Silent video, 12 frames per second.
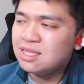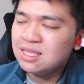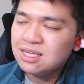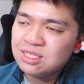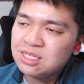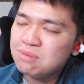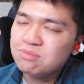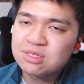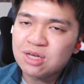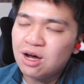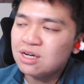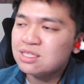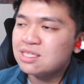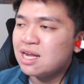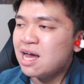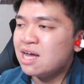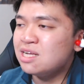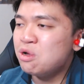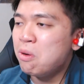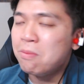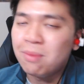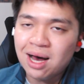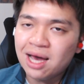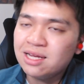There's some songs that I don't
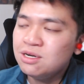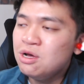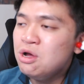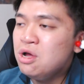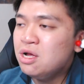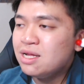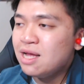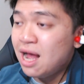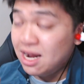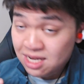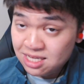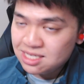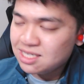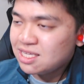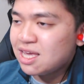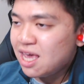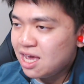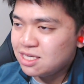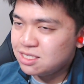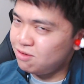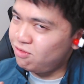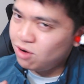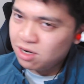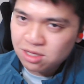mind, and this is the case of
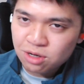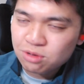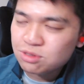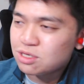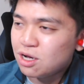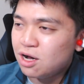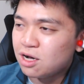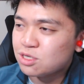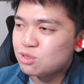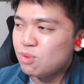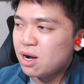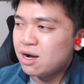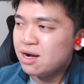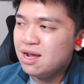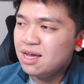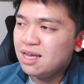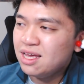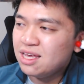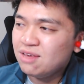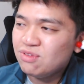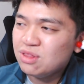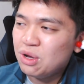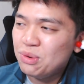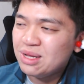one of those songs where even
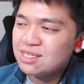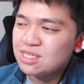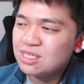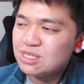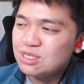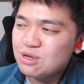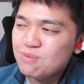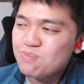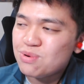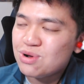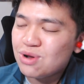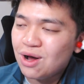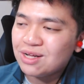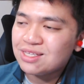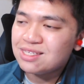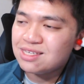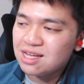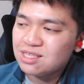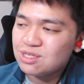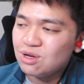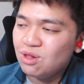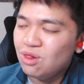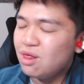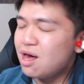though it's super
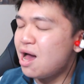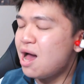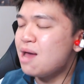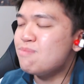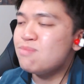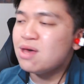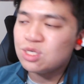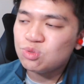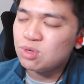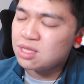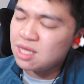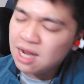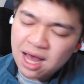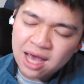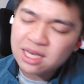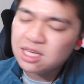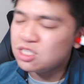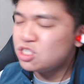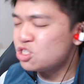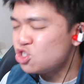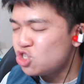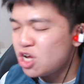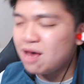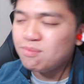nonsensical, I mess with it. I can just
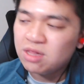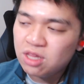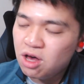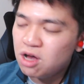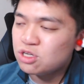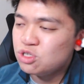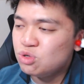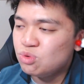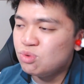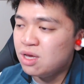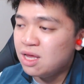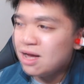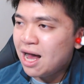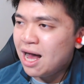jam along to it.